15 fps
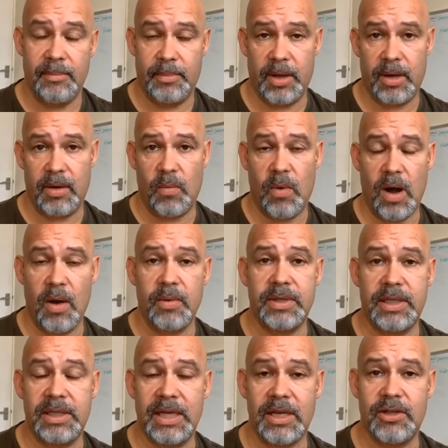But what I would
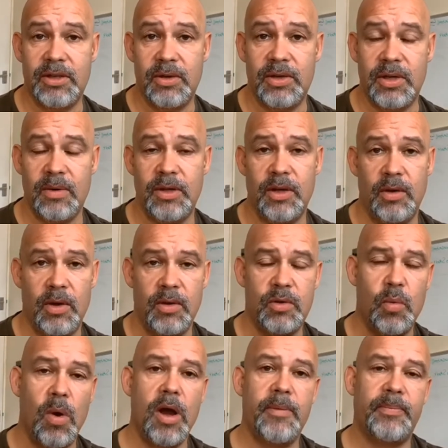suggest you do, you
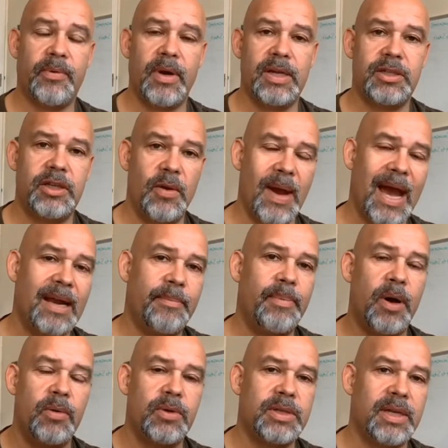use WordPress, you add a
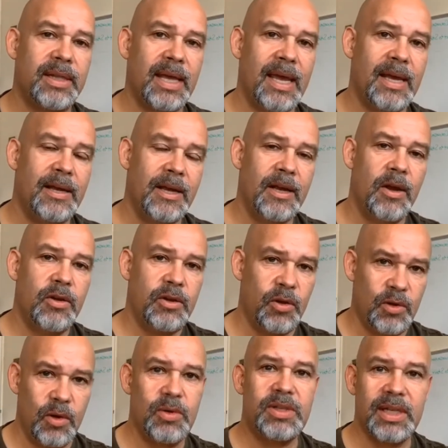post to there,
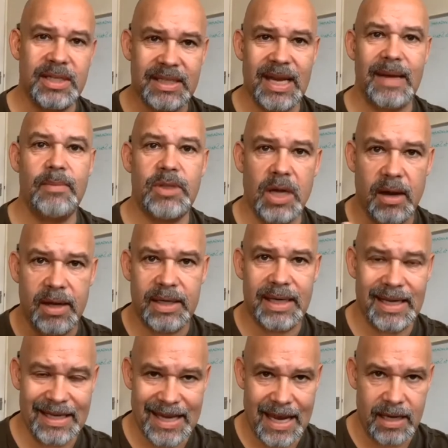you use the same
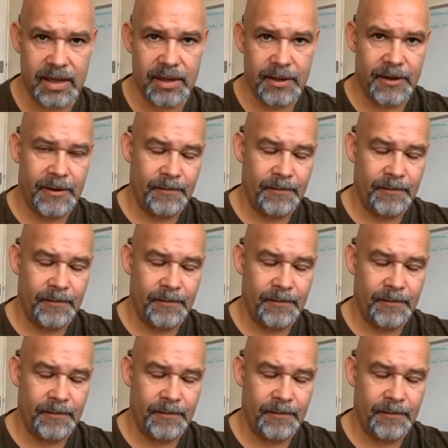title again.